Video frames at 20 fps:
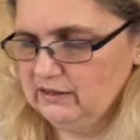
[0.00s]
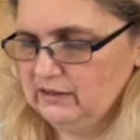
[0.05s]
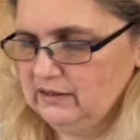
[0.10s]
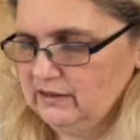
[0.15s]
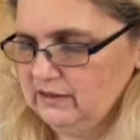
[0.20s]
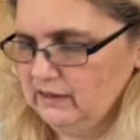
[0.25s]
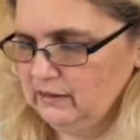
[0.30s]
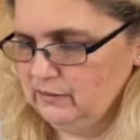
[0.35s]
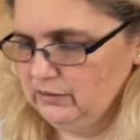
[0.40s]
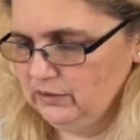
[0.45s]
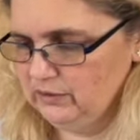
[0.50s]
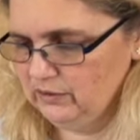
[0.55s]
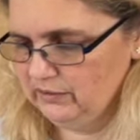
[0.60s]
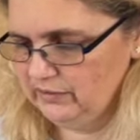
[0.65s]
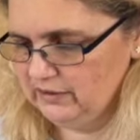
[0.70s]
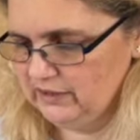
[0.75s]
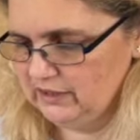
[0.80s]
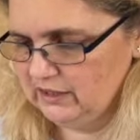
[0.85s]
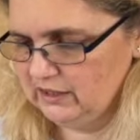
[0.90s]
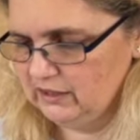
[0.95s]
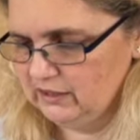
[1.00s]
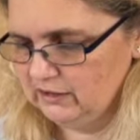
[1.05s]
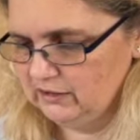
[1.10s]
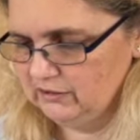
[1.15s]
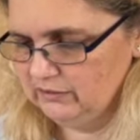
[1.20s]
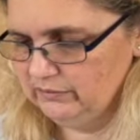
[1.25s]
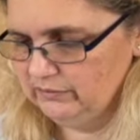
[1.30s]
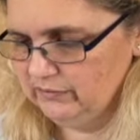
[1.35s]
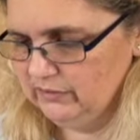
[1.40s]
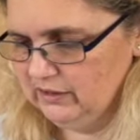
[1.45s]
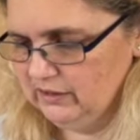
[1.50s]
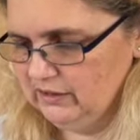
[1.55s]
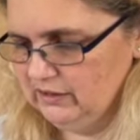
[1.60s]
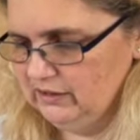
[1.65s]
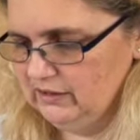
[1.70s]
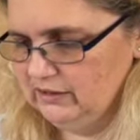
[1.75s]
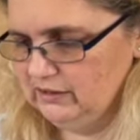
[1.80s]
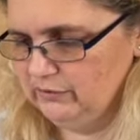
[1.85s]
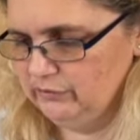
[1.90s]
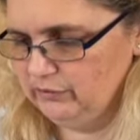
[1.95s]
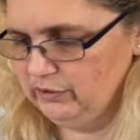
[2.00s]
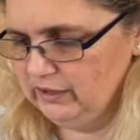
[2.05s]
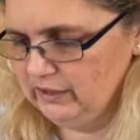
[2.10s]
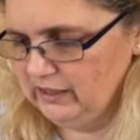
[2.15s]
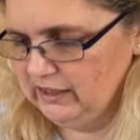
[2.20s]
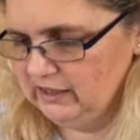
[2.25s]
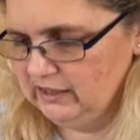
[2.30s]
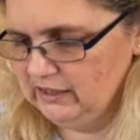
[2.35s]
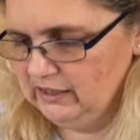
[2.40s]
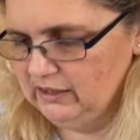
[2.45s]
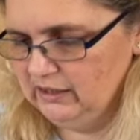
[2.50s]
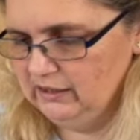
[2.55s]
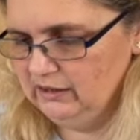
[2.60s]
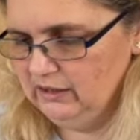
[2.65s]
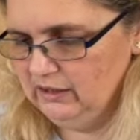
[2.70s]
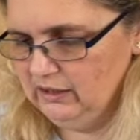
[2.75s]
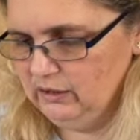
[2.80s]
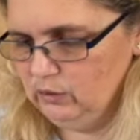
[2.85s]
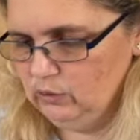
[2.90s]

the same sort of style in a different colour,